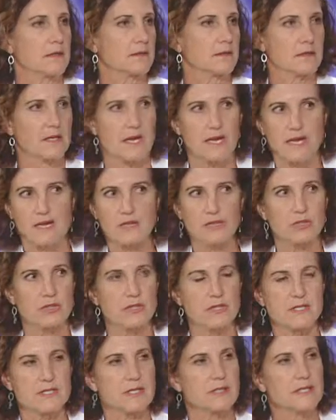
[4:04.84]
canned
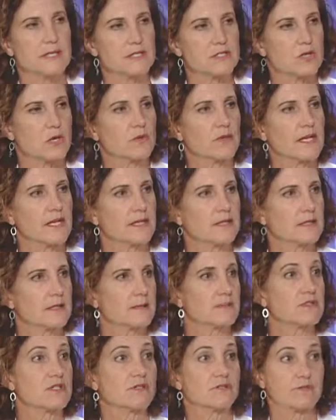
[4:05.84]
goods and they donated
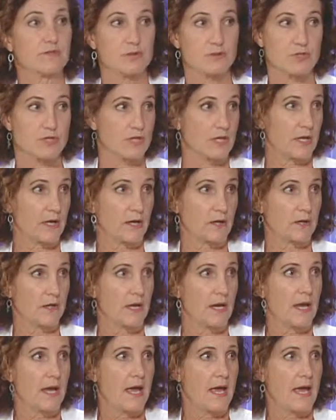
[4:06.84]
them to Food Share.
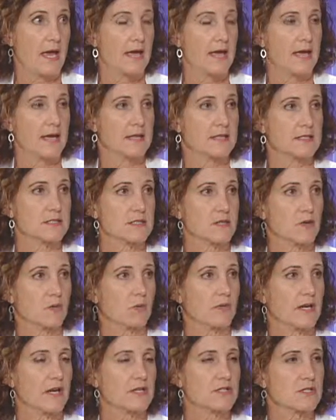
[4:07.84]
And
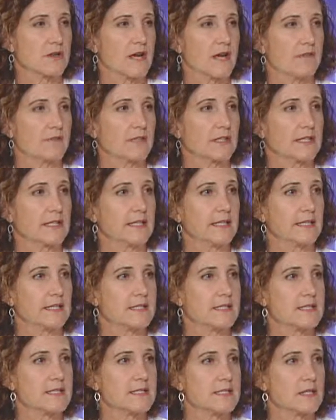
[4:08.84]
we also have
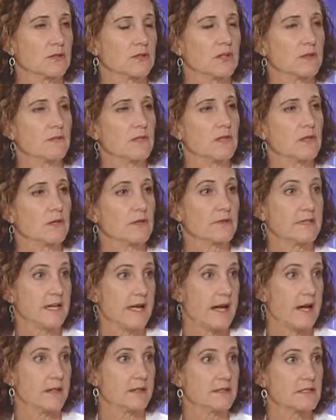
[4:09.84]
Clínicas del Camino
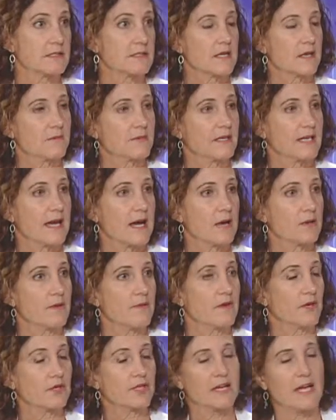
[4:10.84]
Real is coming out,
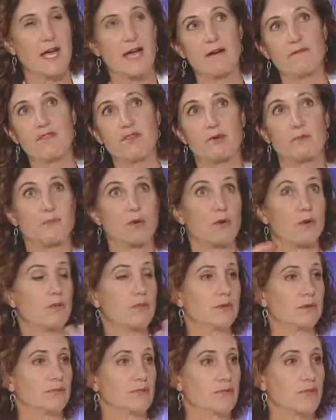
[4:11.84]
and they're going to have their
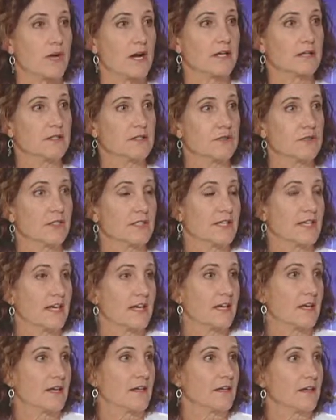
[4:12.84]
mobile truck. You can
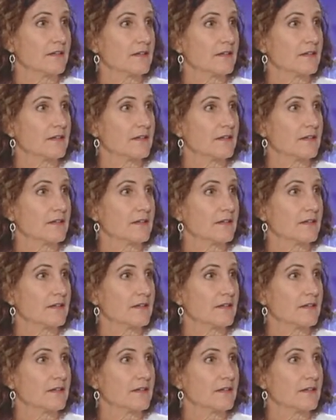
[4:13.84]
get a